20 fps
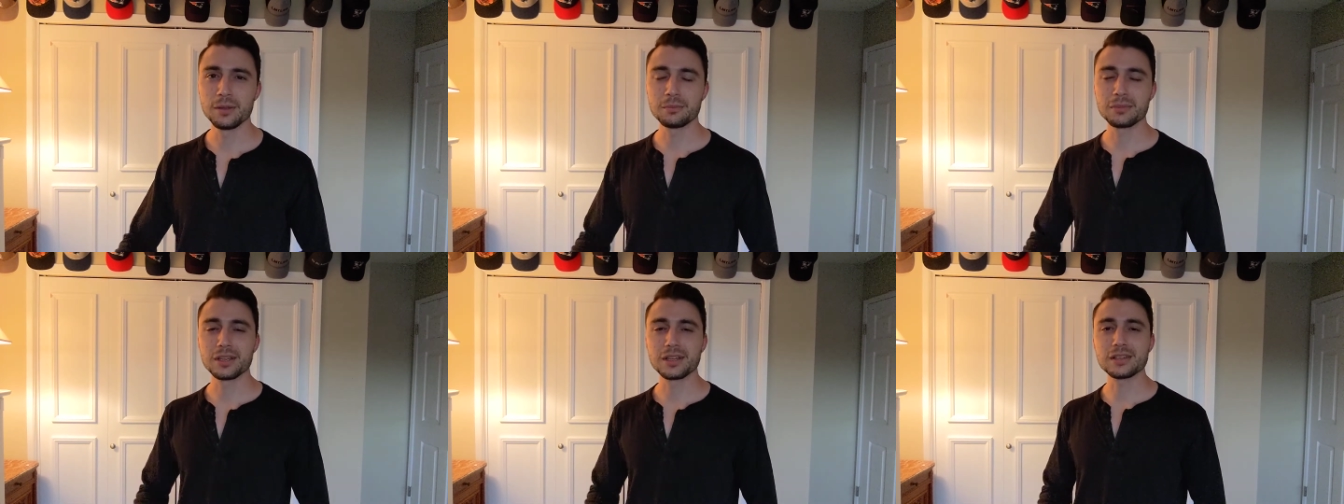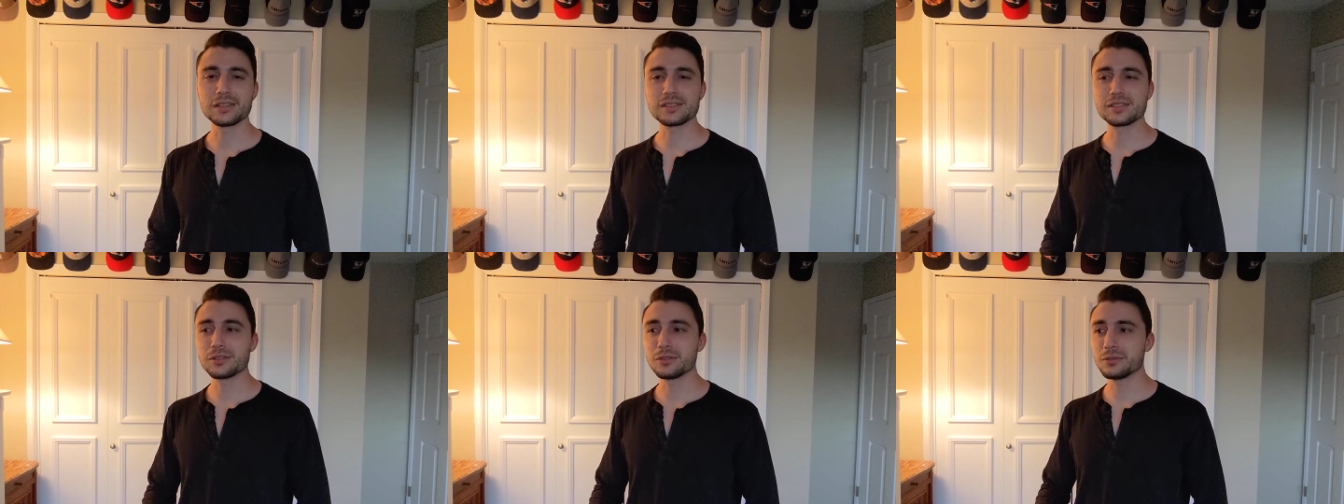
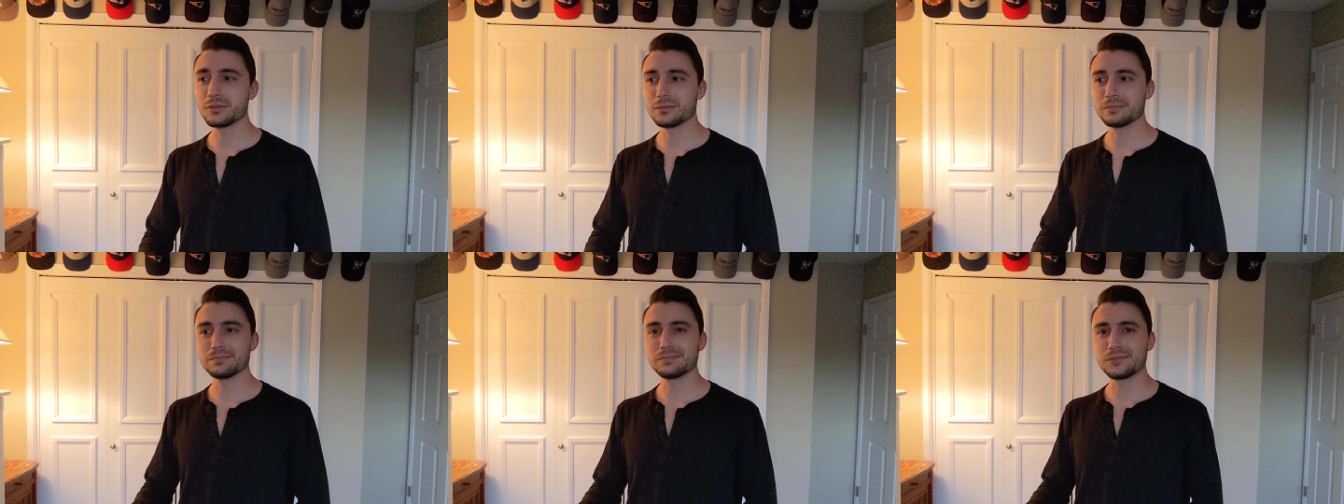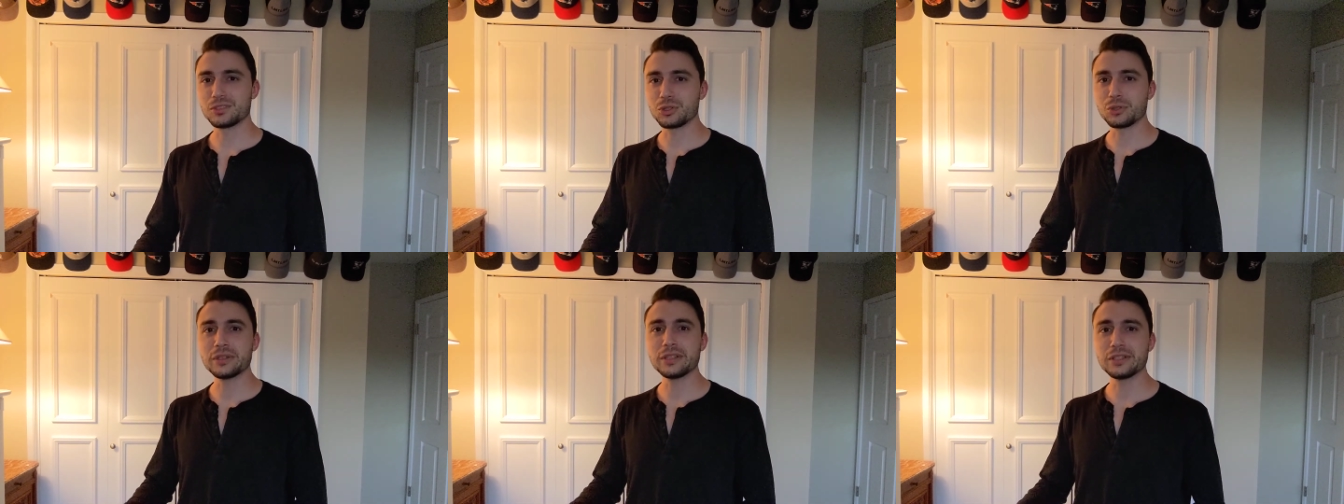because you'll
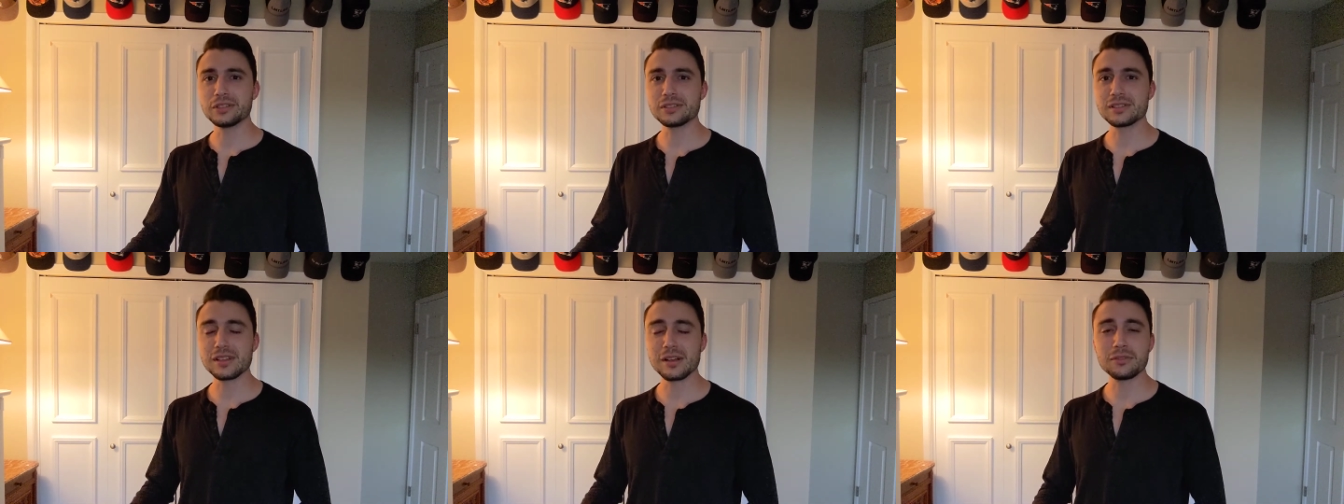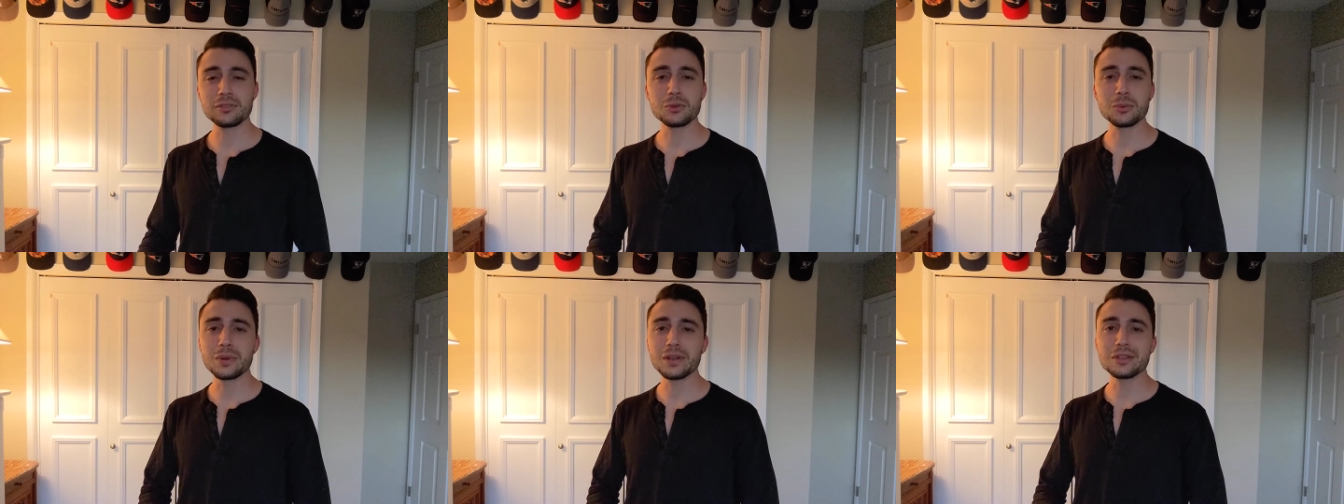treat
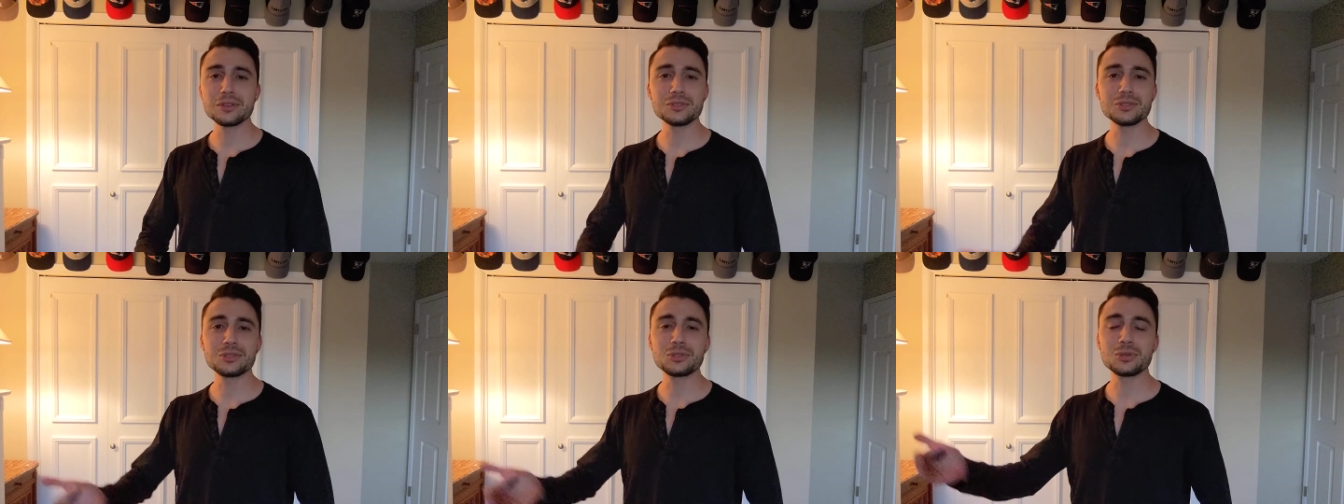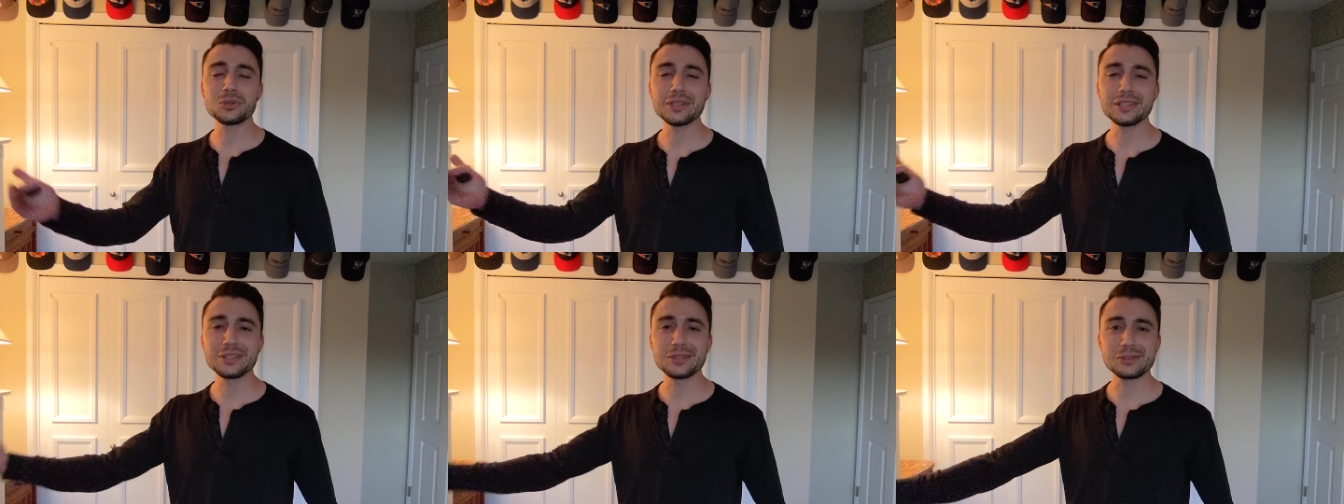yourself the way you
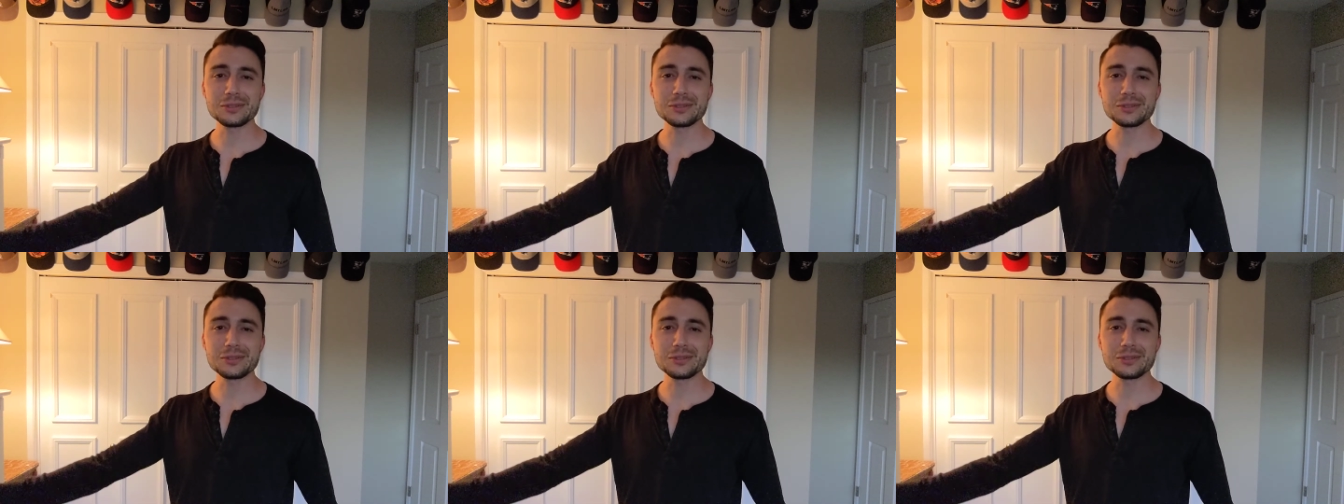treat